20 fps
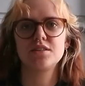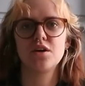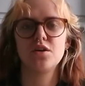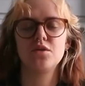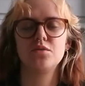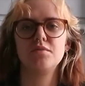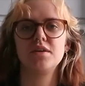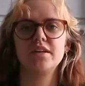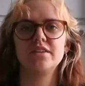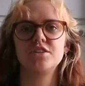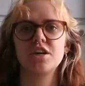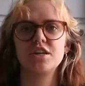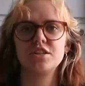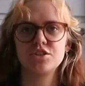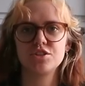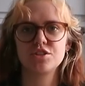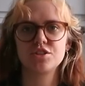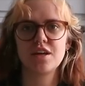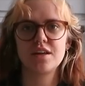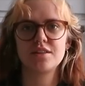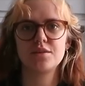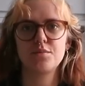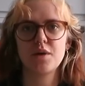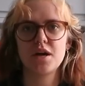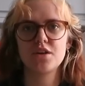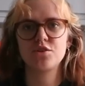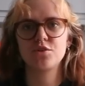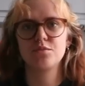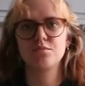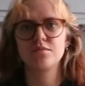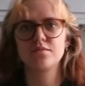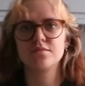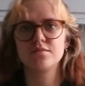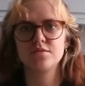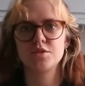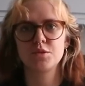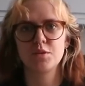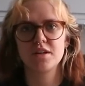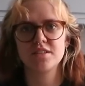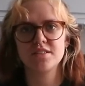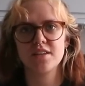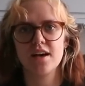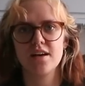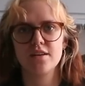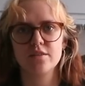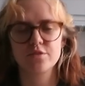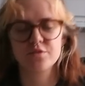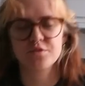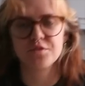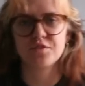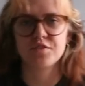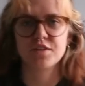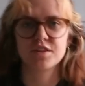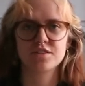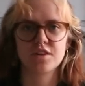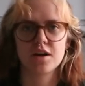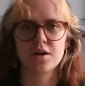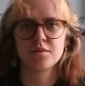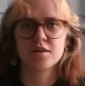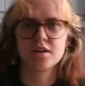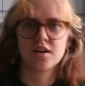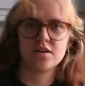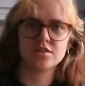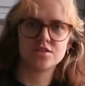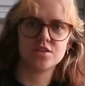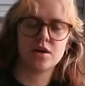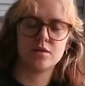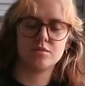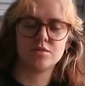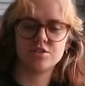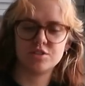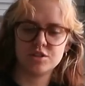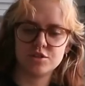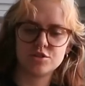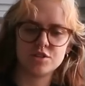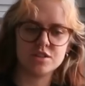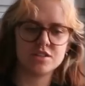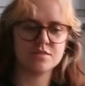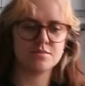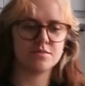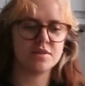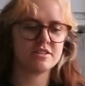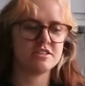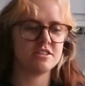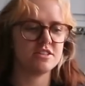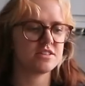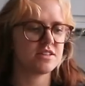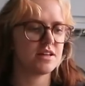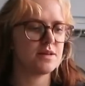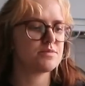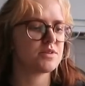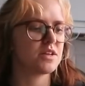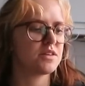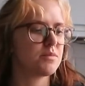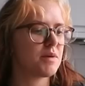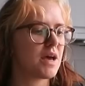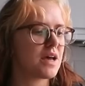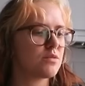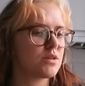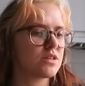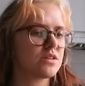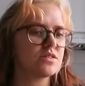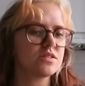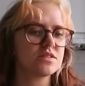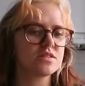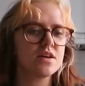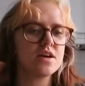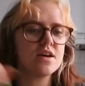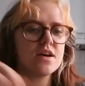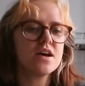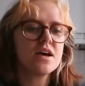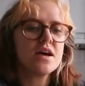so me and Jason just had the bedroom to ourselves for the first time in a long time, because usually Missy sleeps on the bed with us.